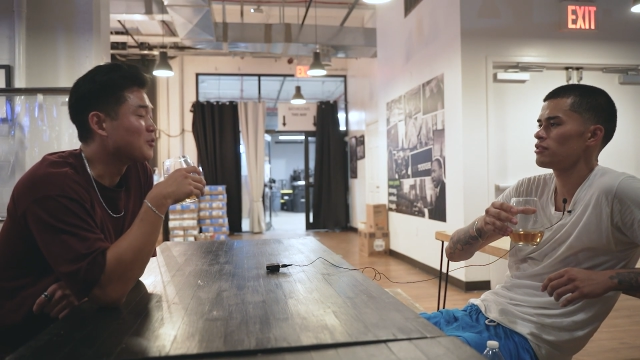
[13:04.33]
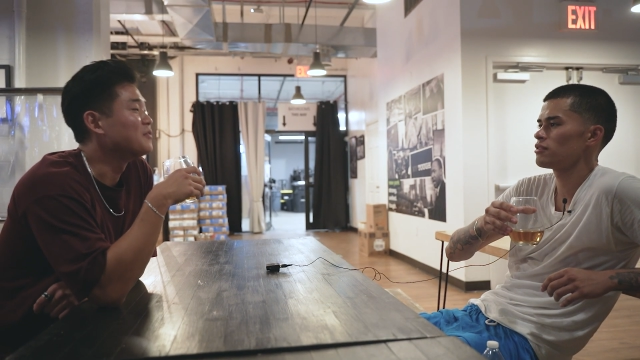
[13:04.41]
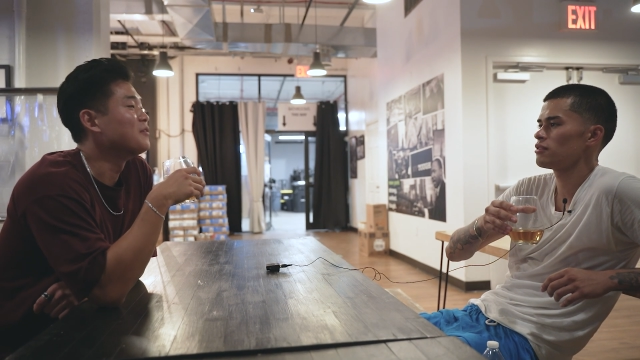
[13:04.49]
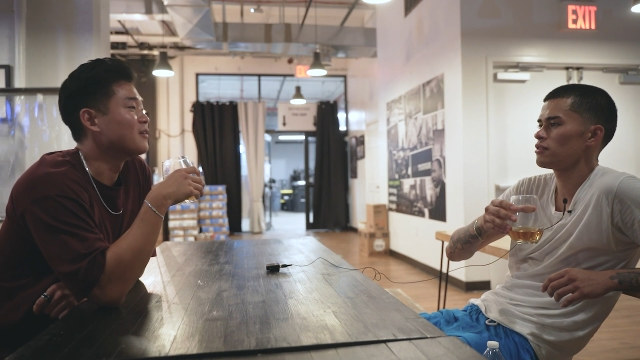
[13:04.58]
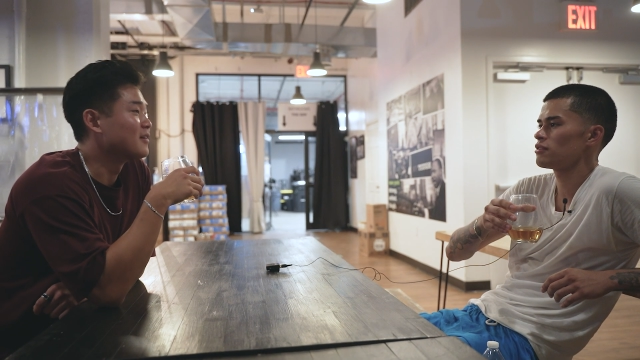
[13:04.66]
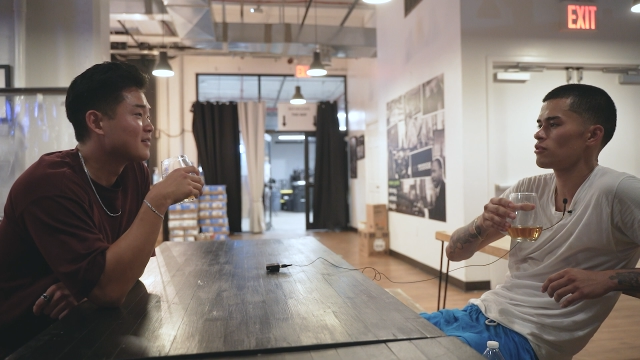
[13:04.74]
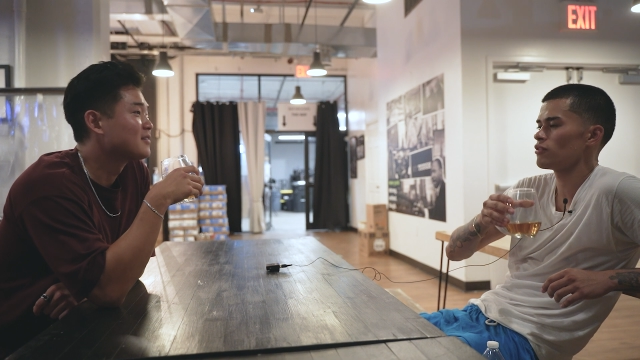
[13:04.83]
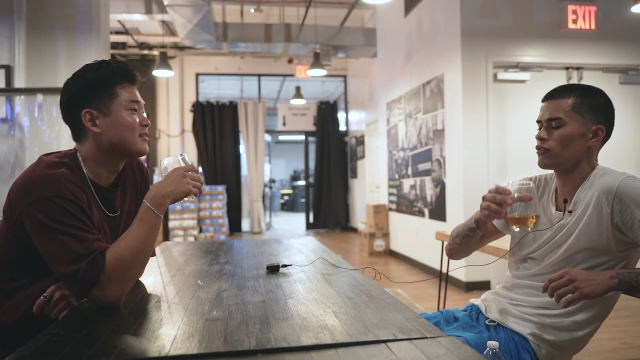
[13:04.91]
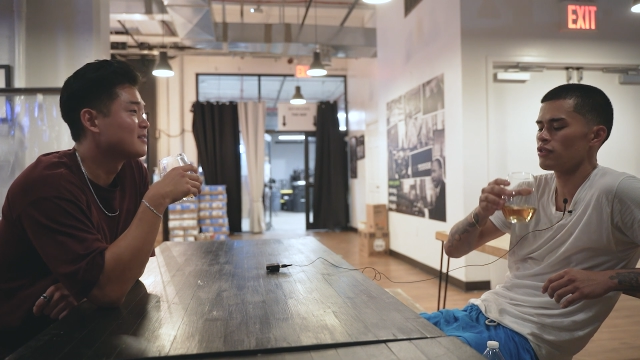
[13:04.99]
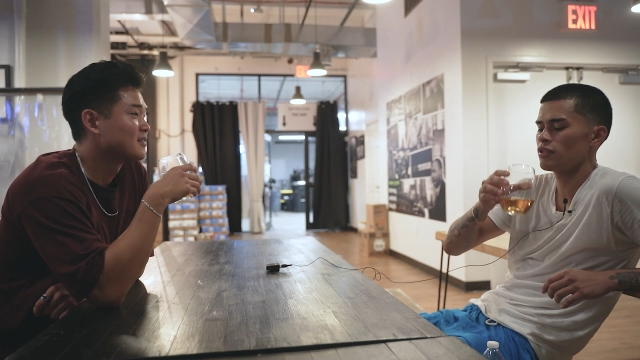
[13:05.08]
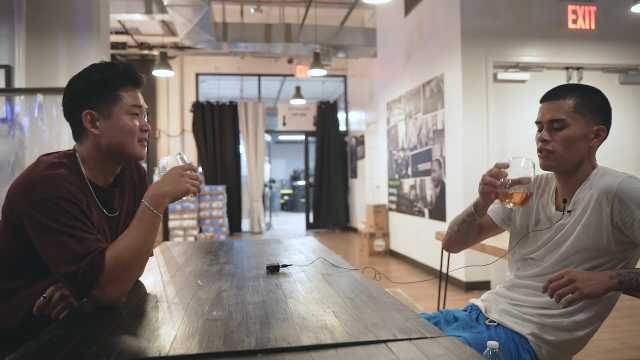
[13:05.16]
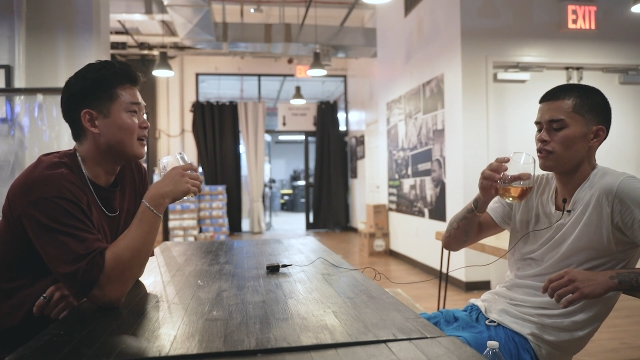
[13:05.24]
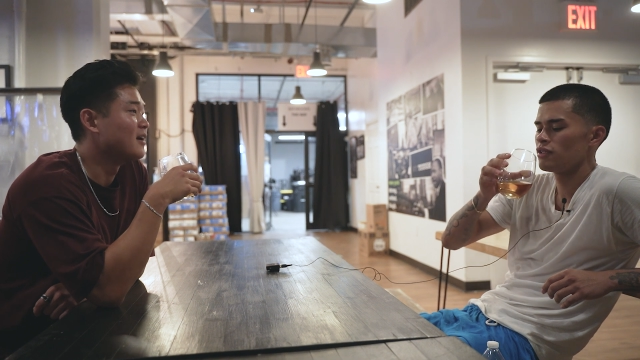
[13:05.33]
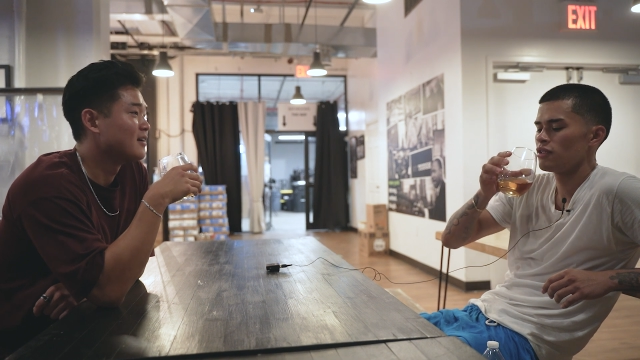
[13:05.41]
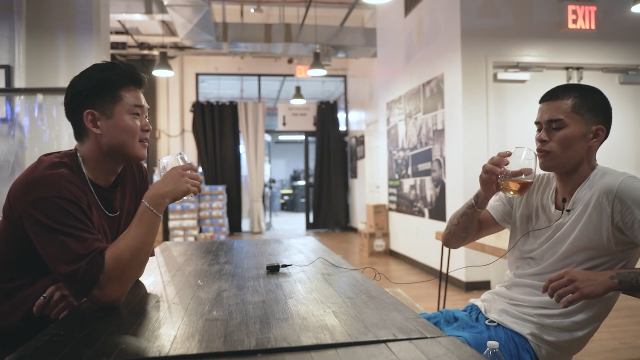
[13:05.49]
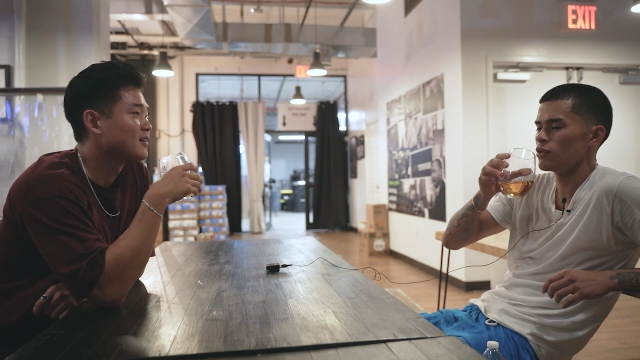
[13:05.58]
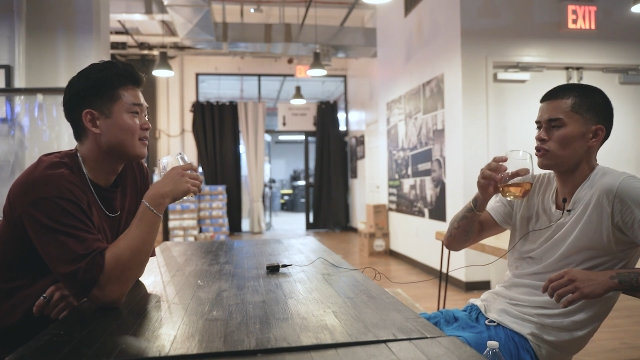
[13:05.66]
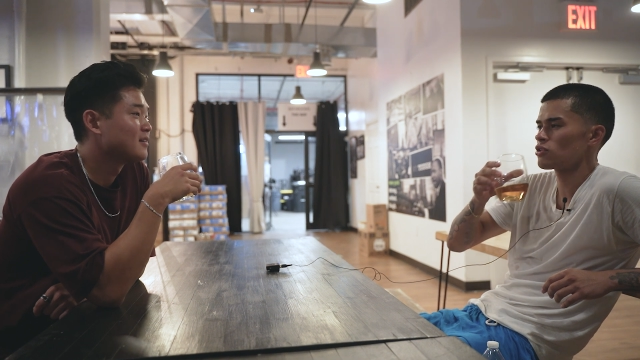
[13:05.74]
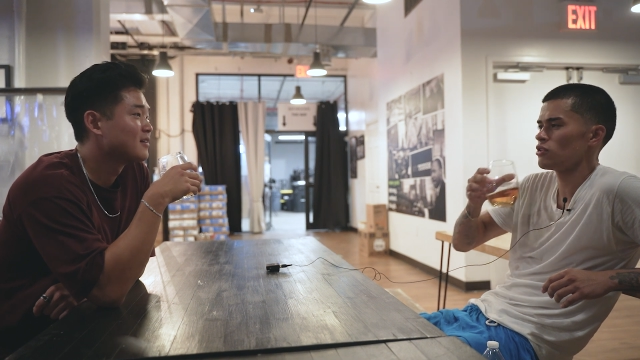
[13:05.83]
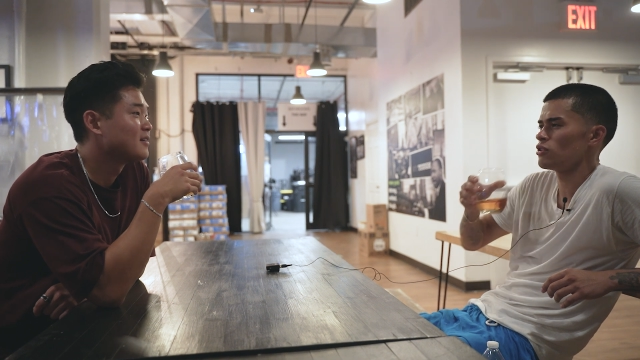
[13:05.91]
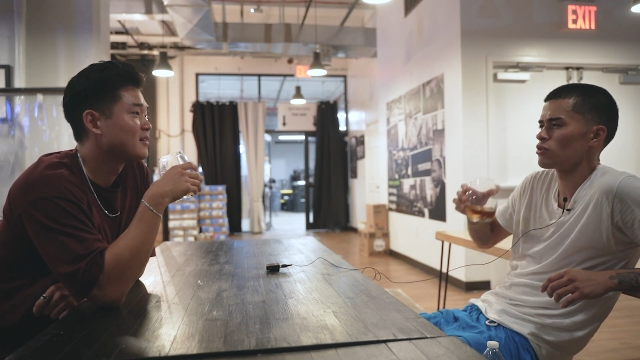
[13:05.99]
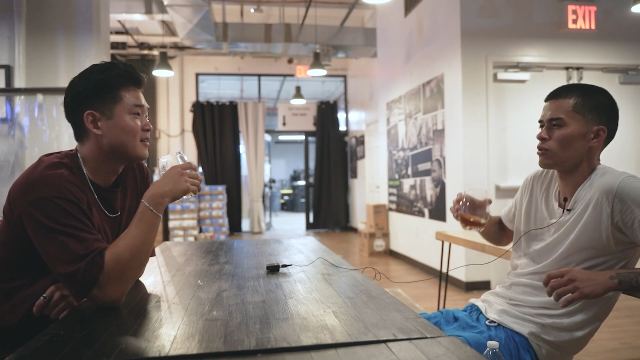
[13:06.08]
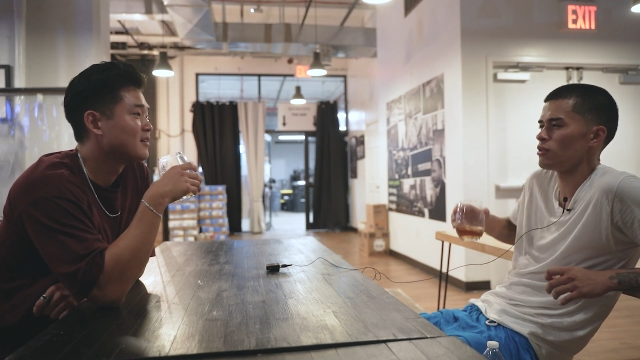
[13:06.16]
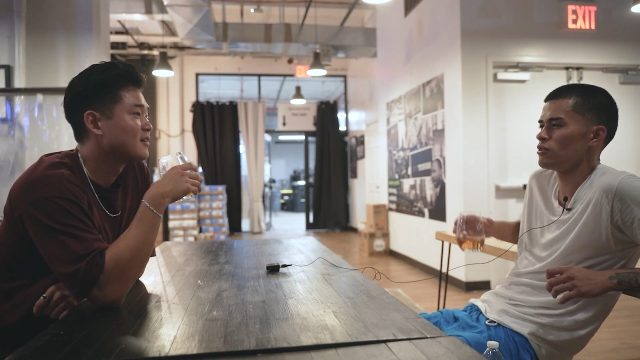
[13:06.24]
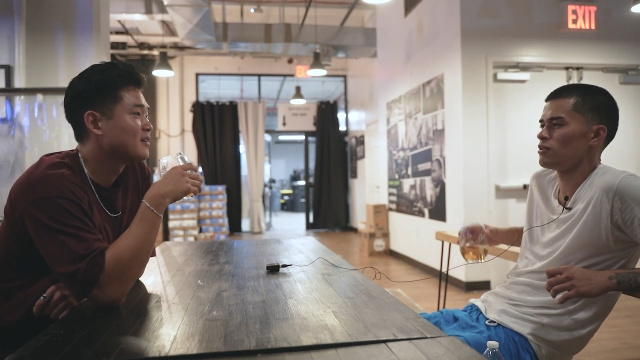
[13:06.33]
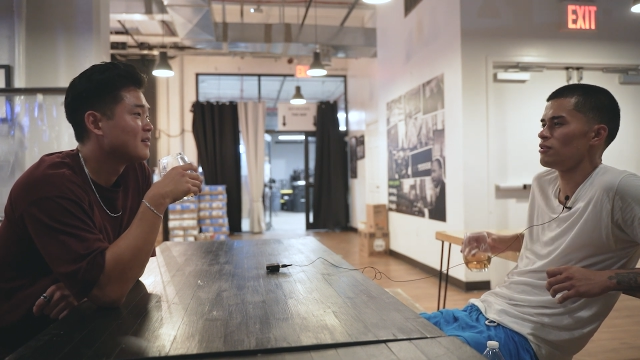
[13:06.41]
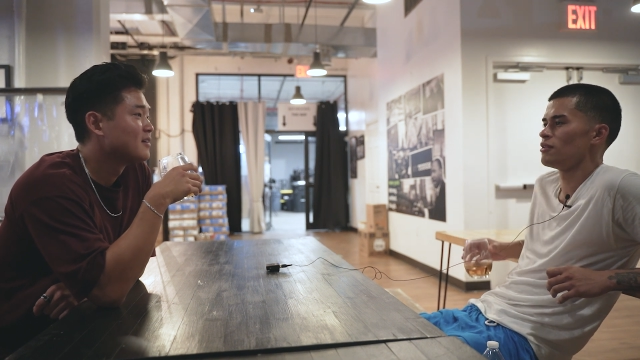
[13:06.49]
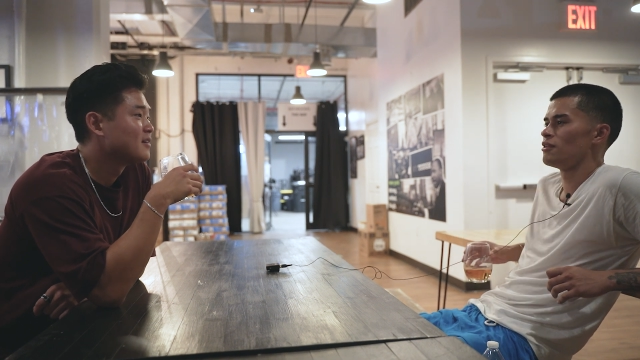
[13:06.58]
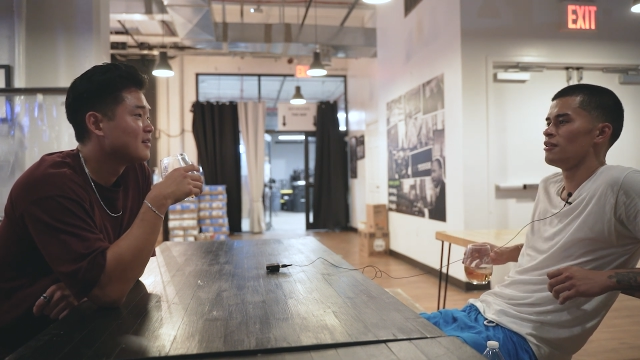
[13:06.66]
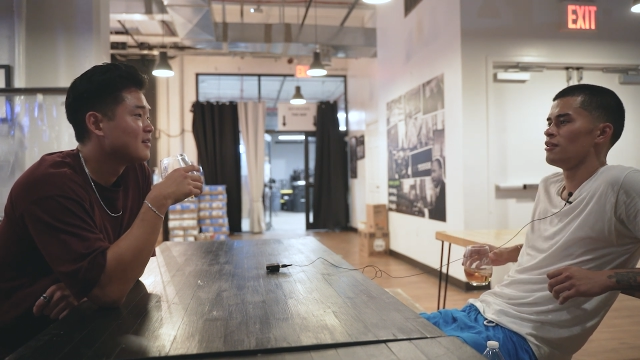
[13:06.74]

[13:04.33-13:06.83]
Speaker 1: 24. 24. Yeah. When you turn? You turn.